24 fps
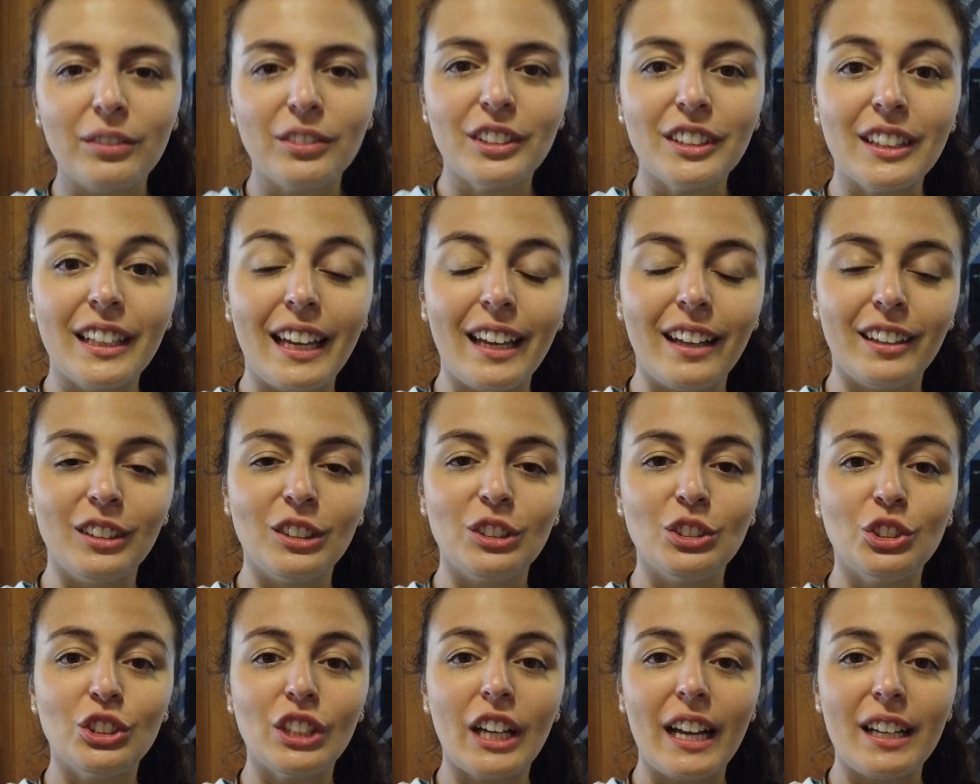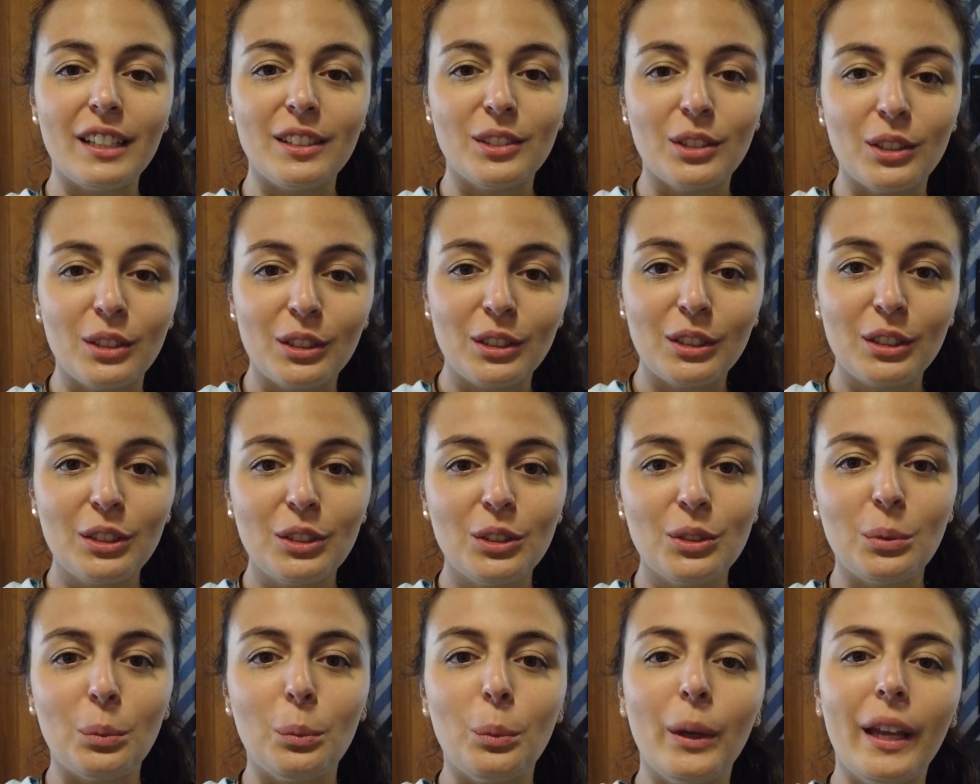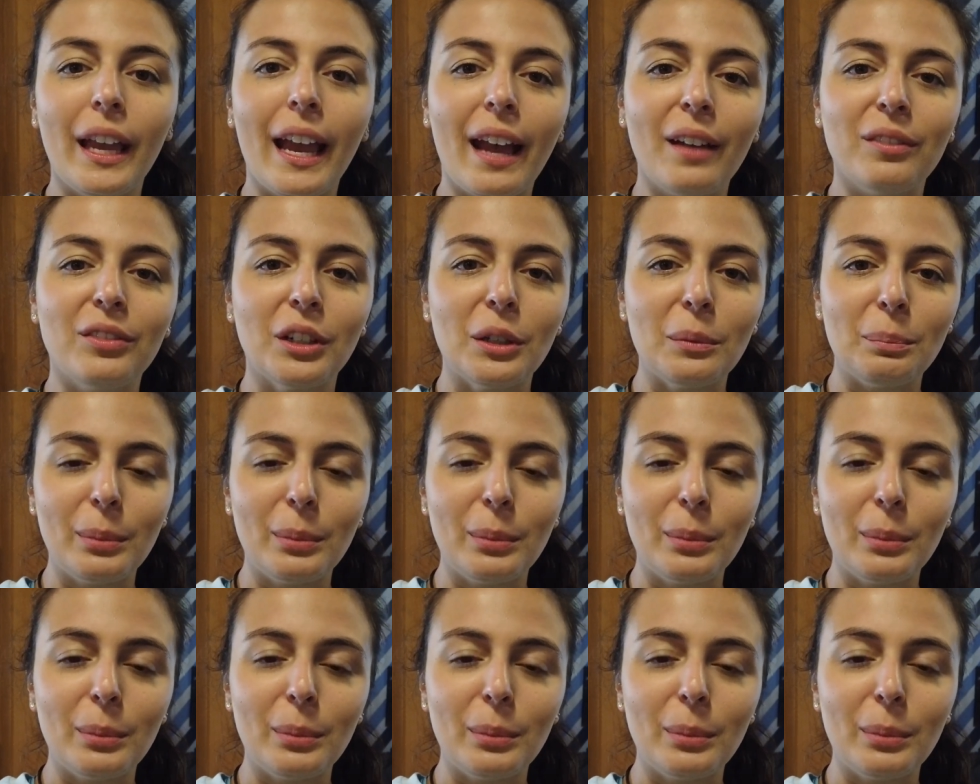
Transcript: after the energizers, we have